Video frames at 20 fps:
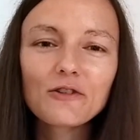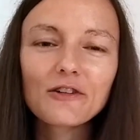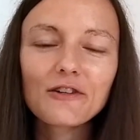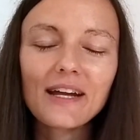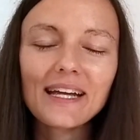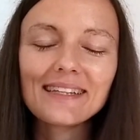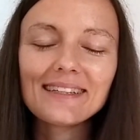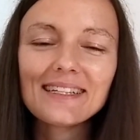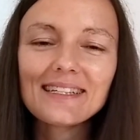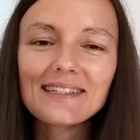
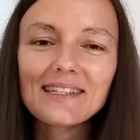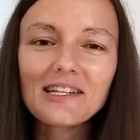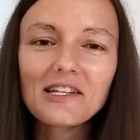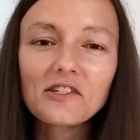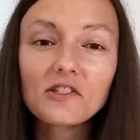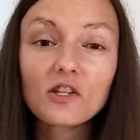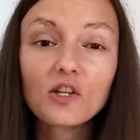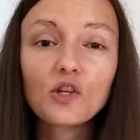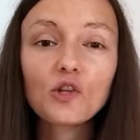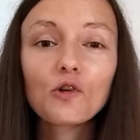great this
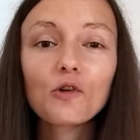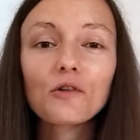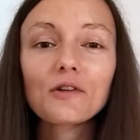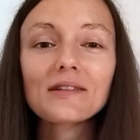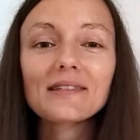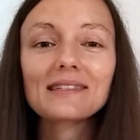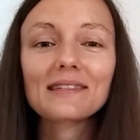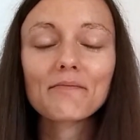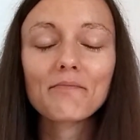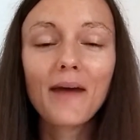is? Your
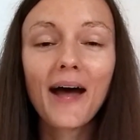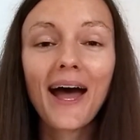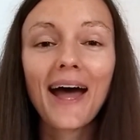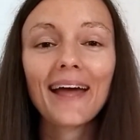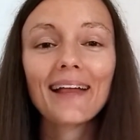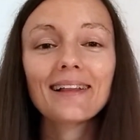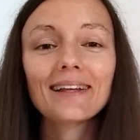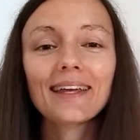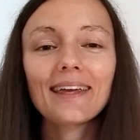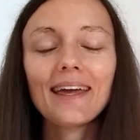
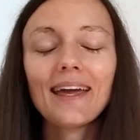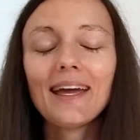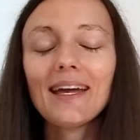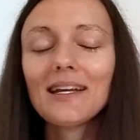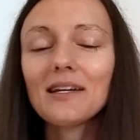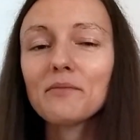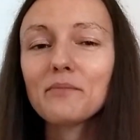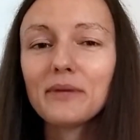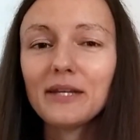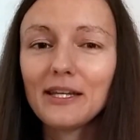smile
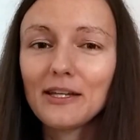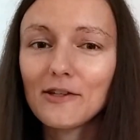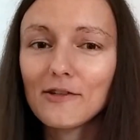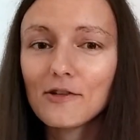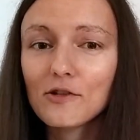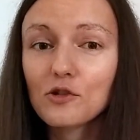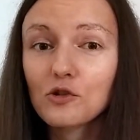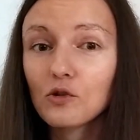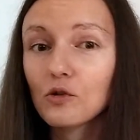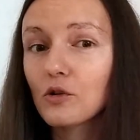can be
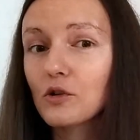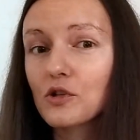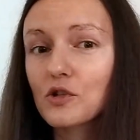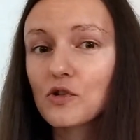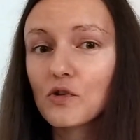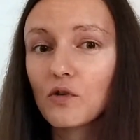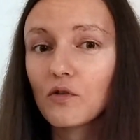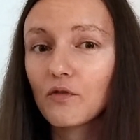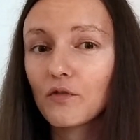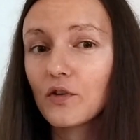the
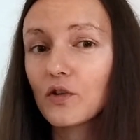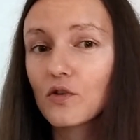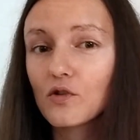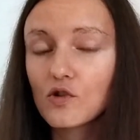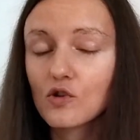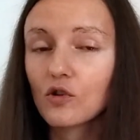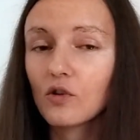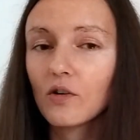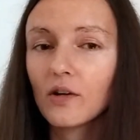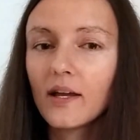source of your
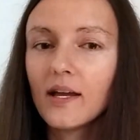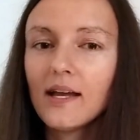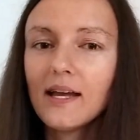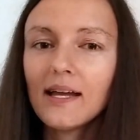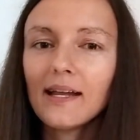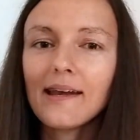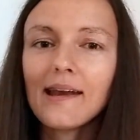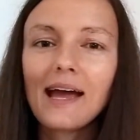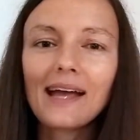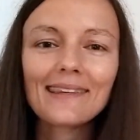joy.
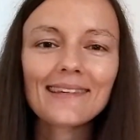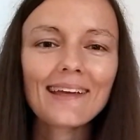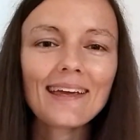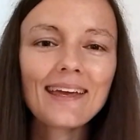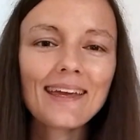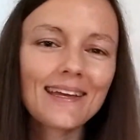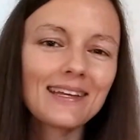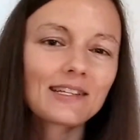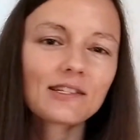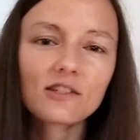Not
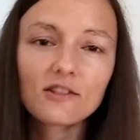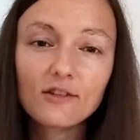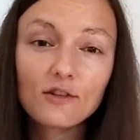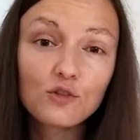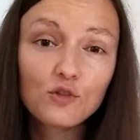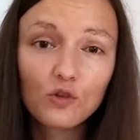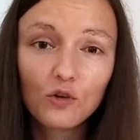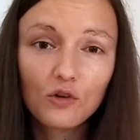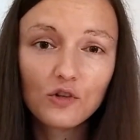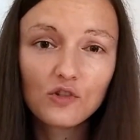is the
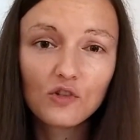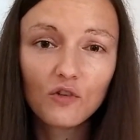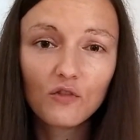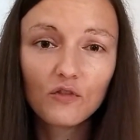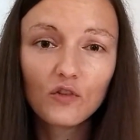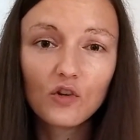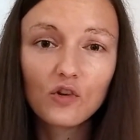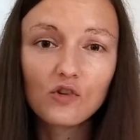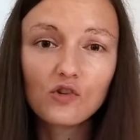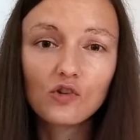source of
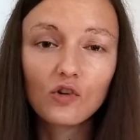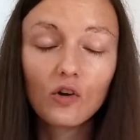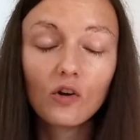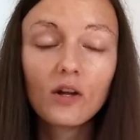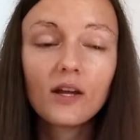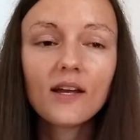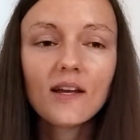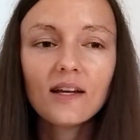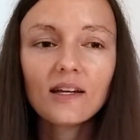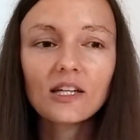your
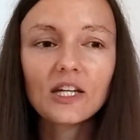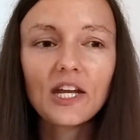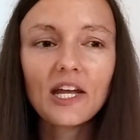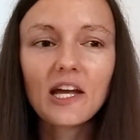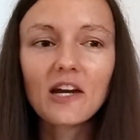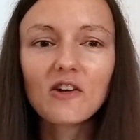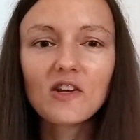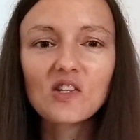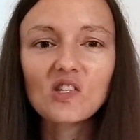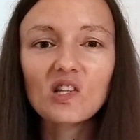joy.
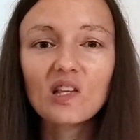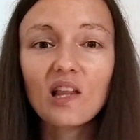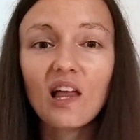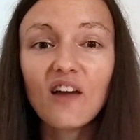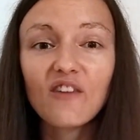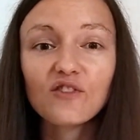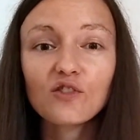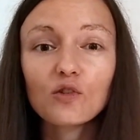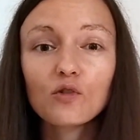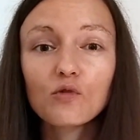There is
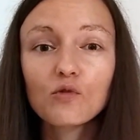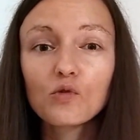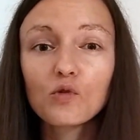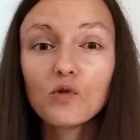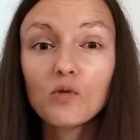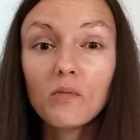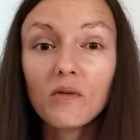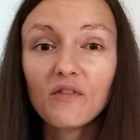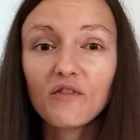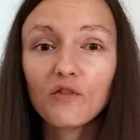left
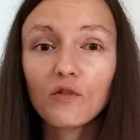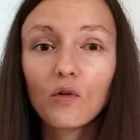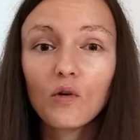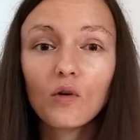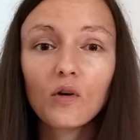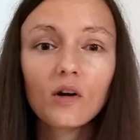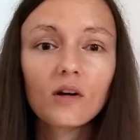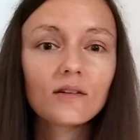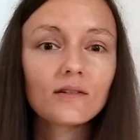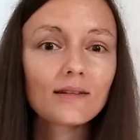room
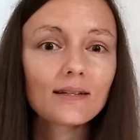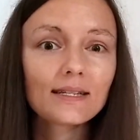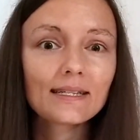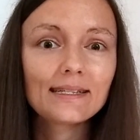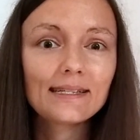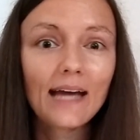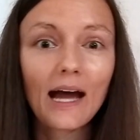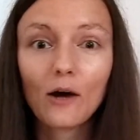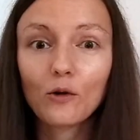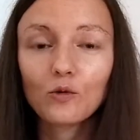for
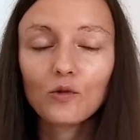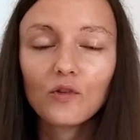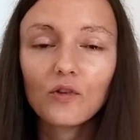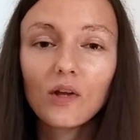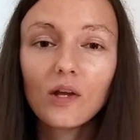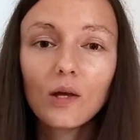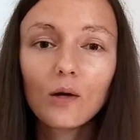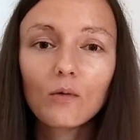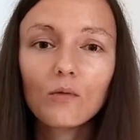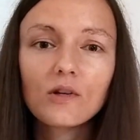doubt,
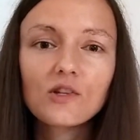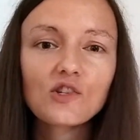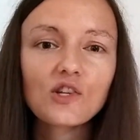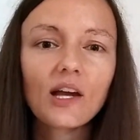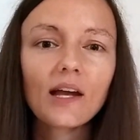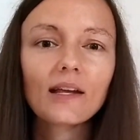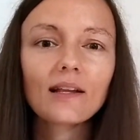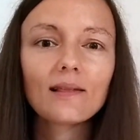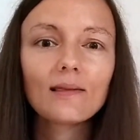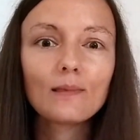which
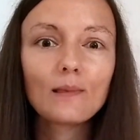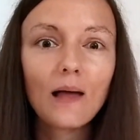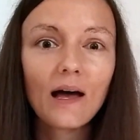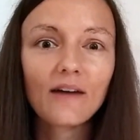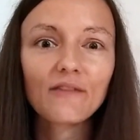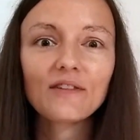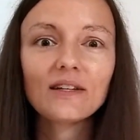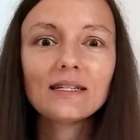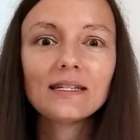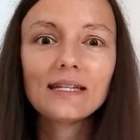I
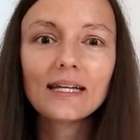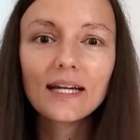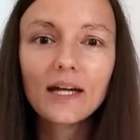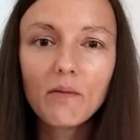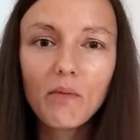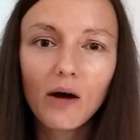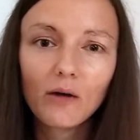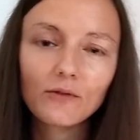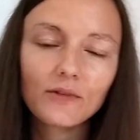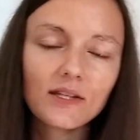love and dig
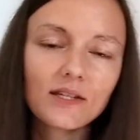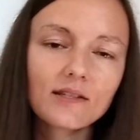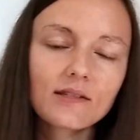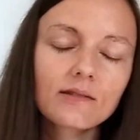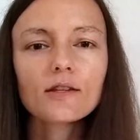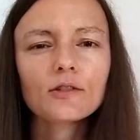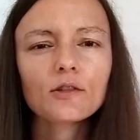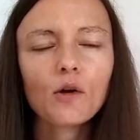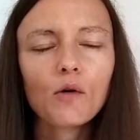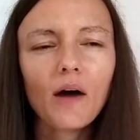about this.
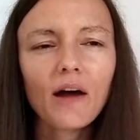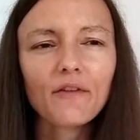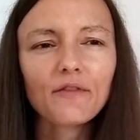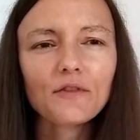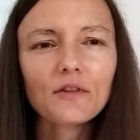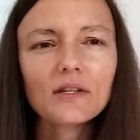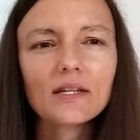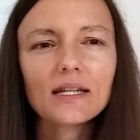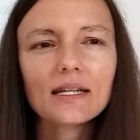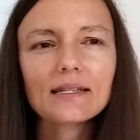So
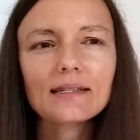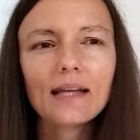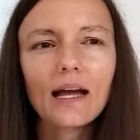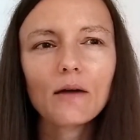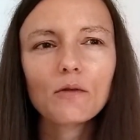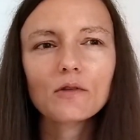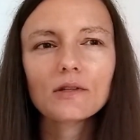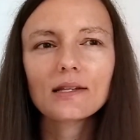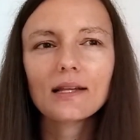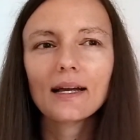after this, I
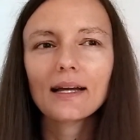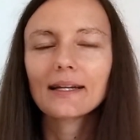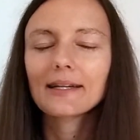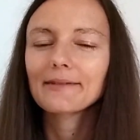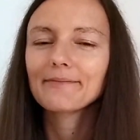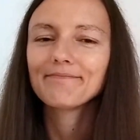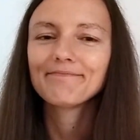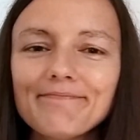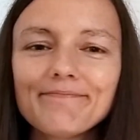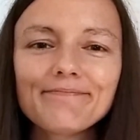was
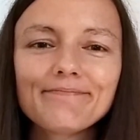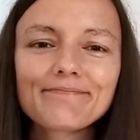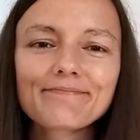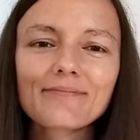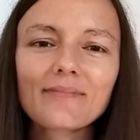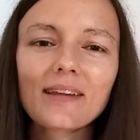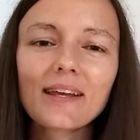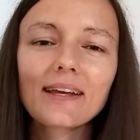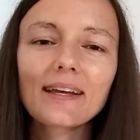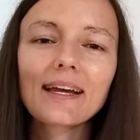like, hmm,
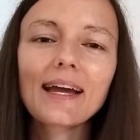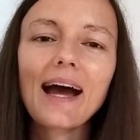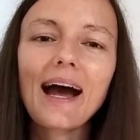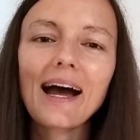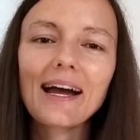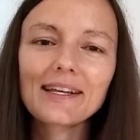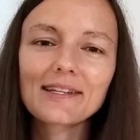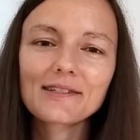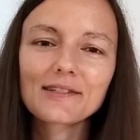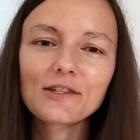
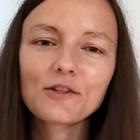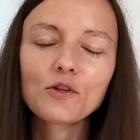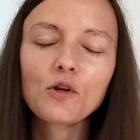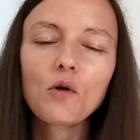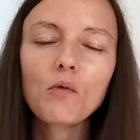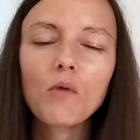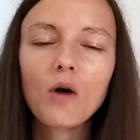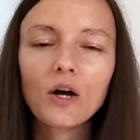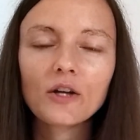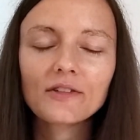guys, you
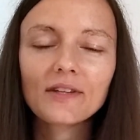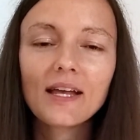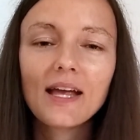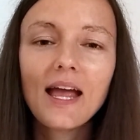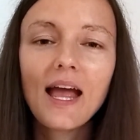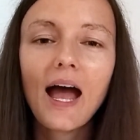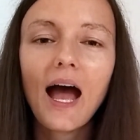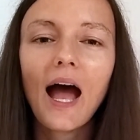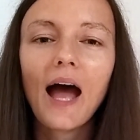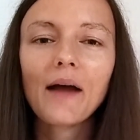know what?
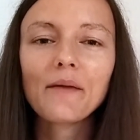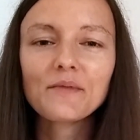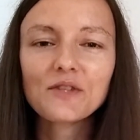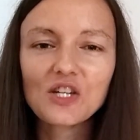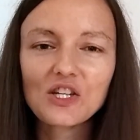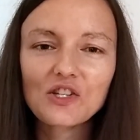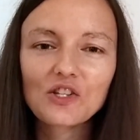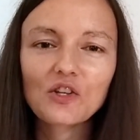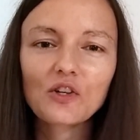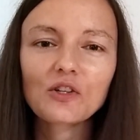I'm
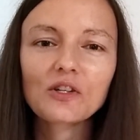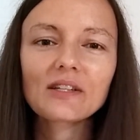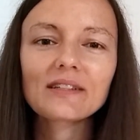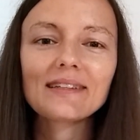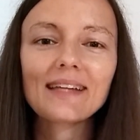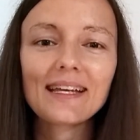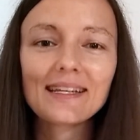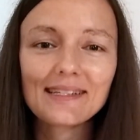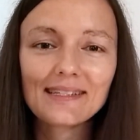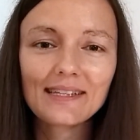just gonna
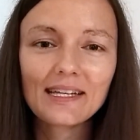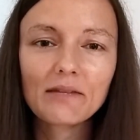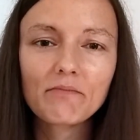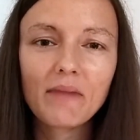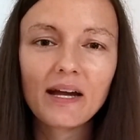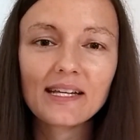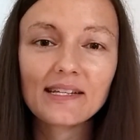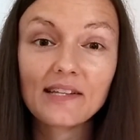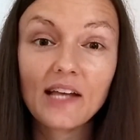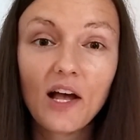test it
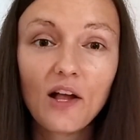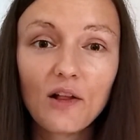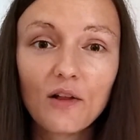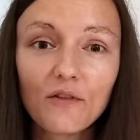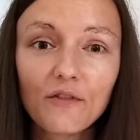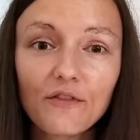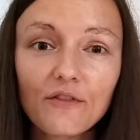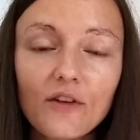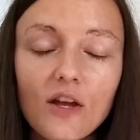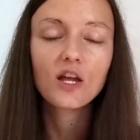
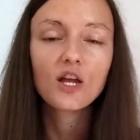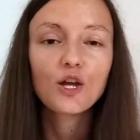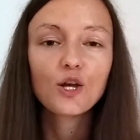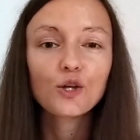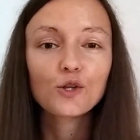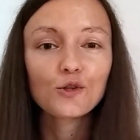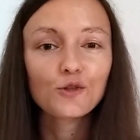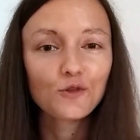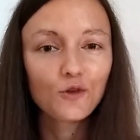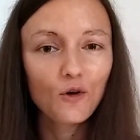myself.
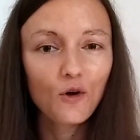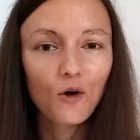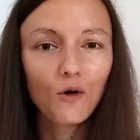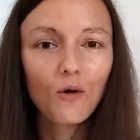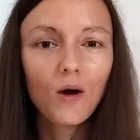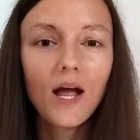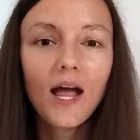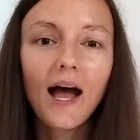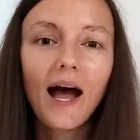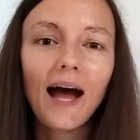
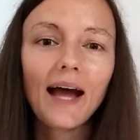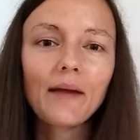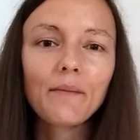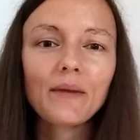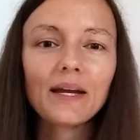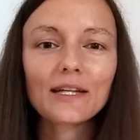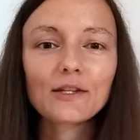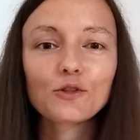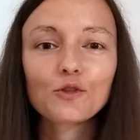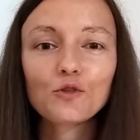So I
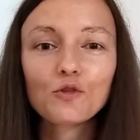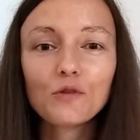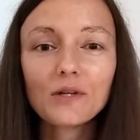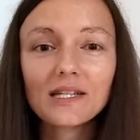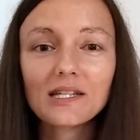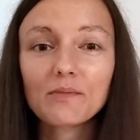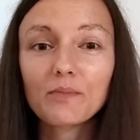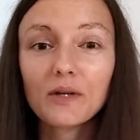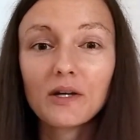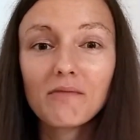made two
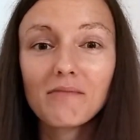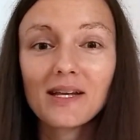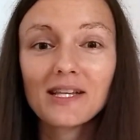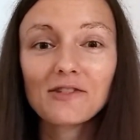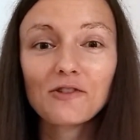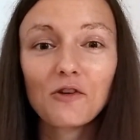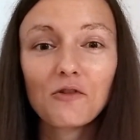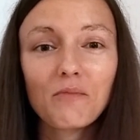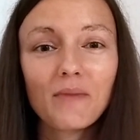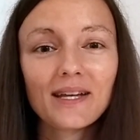
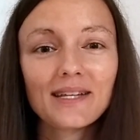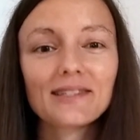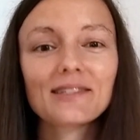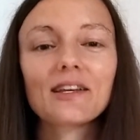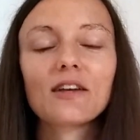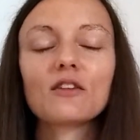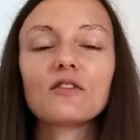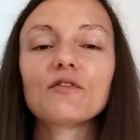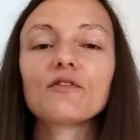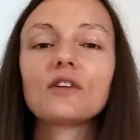experiments on
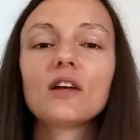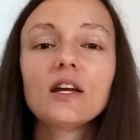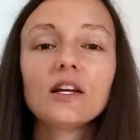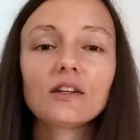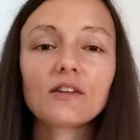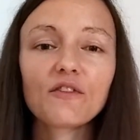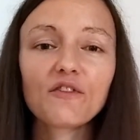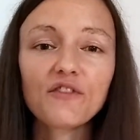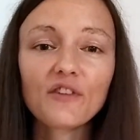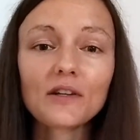myself.
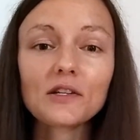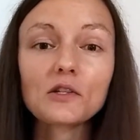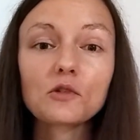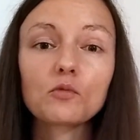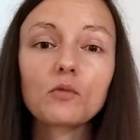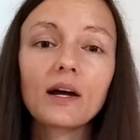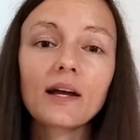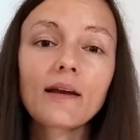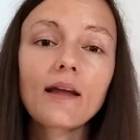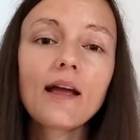The first
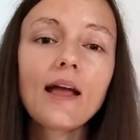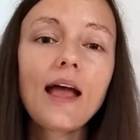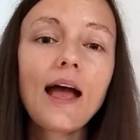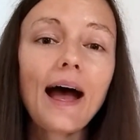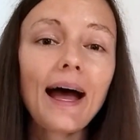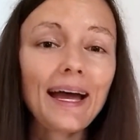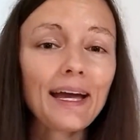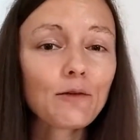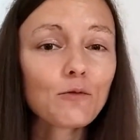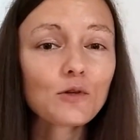one,
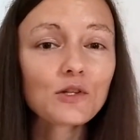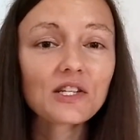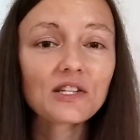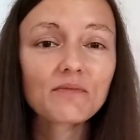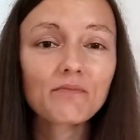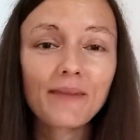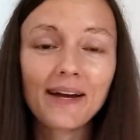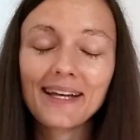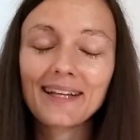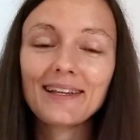I was
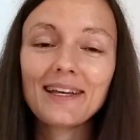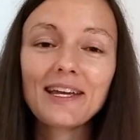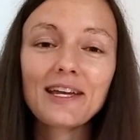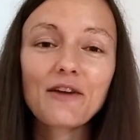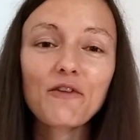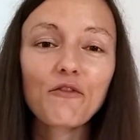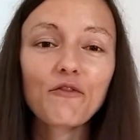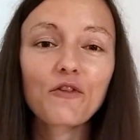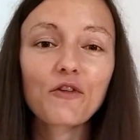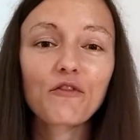smiling
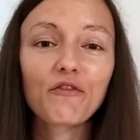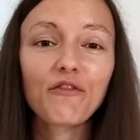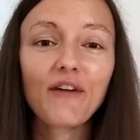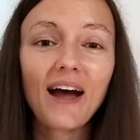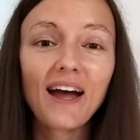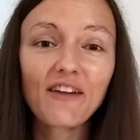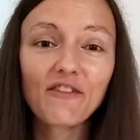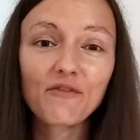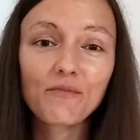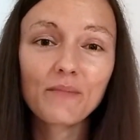for
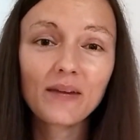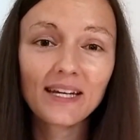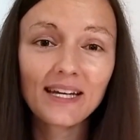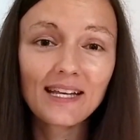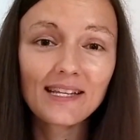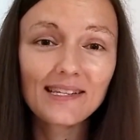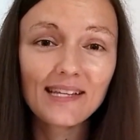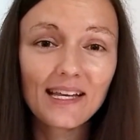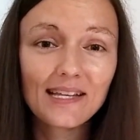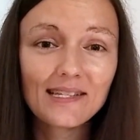five
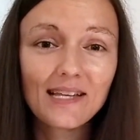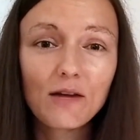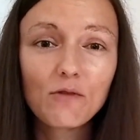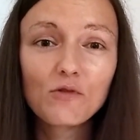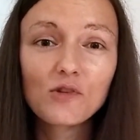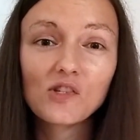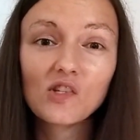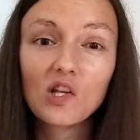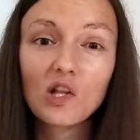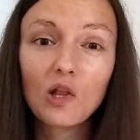minutes as I
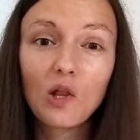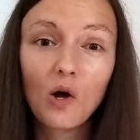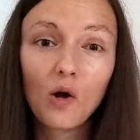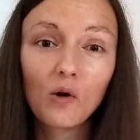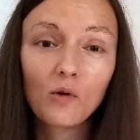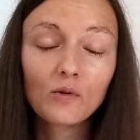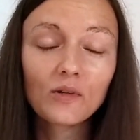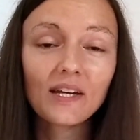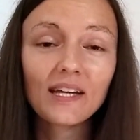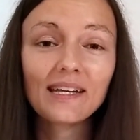was
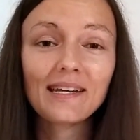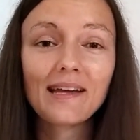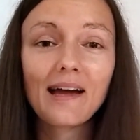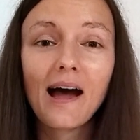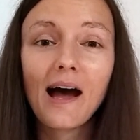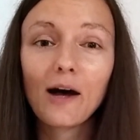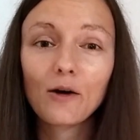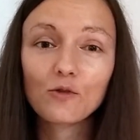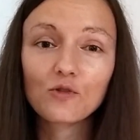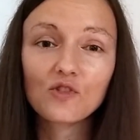alone in the
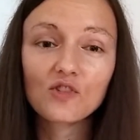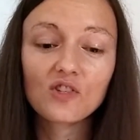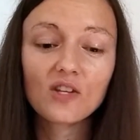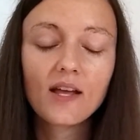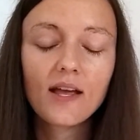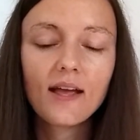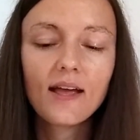house.